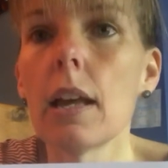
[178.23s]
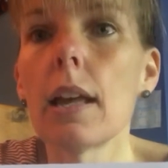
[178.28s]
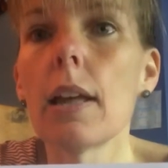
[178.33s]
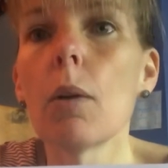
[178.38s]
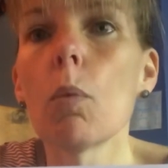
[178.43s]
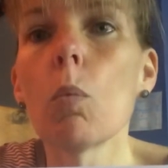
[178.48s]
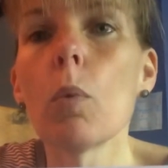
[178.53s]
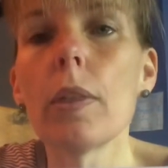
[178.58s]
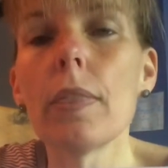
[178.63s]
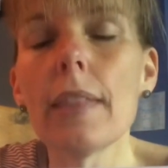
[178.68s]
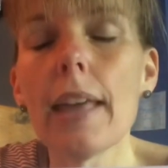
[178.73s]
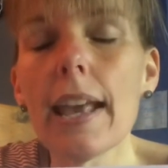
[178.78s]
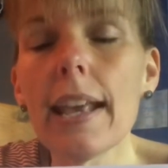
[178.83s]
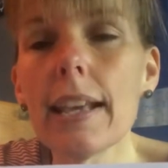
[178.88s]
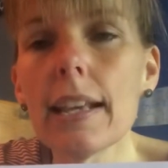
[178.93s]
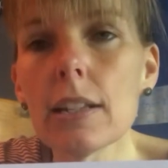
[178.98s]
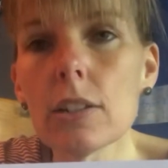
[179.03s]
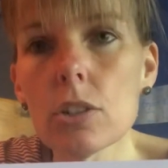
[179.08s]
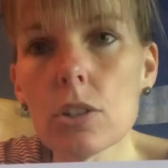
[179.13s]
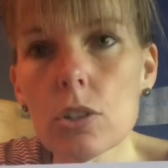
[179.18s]
When they
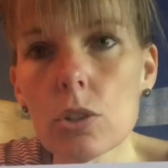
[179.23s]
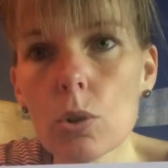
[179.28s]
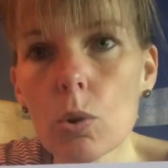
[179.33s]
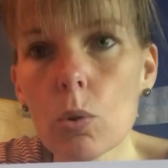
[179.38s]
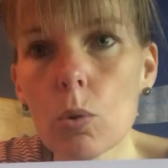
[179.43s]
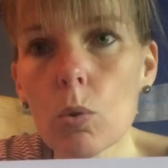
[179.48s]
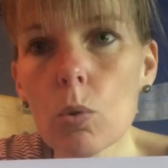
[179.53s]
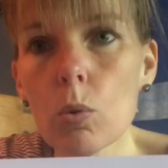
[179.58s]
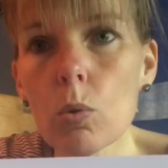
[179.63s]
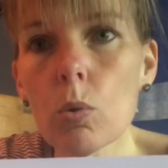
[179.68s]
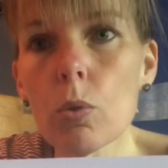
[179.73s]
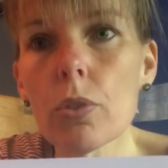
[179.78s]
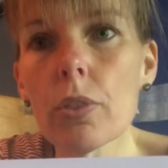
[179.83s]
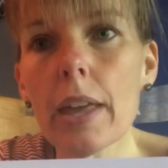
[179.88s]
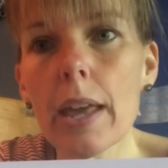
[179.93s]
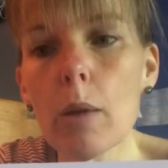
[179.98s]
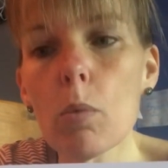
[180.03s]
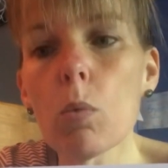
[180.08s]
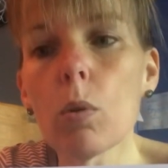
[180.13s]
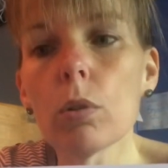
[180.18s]
get to school,
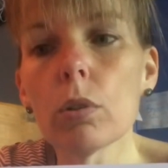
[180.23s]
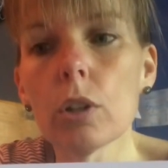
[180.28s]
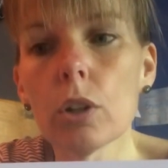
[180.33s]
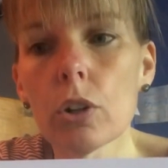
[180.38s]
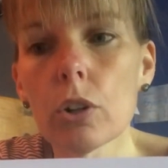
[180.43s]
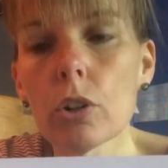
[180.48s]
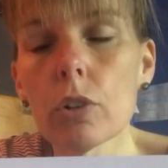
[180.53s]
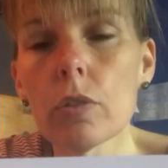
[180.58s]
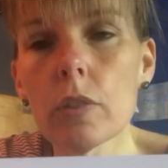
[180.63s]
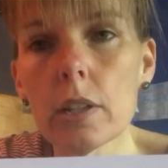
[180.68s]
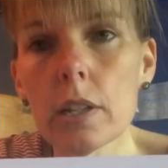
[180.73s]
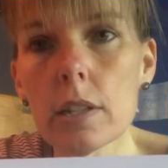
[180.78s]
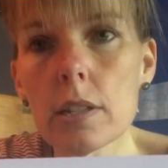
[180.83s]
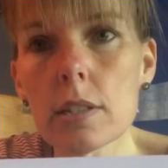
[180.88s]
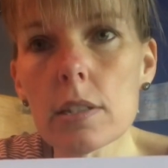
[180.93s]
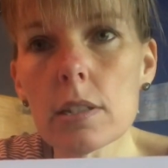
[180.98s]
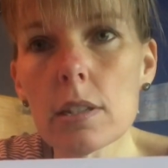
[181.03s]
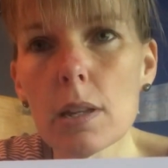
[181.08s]
they will learn this,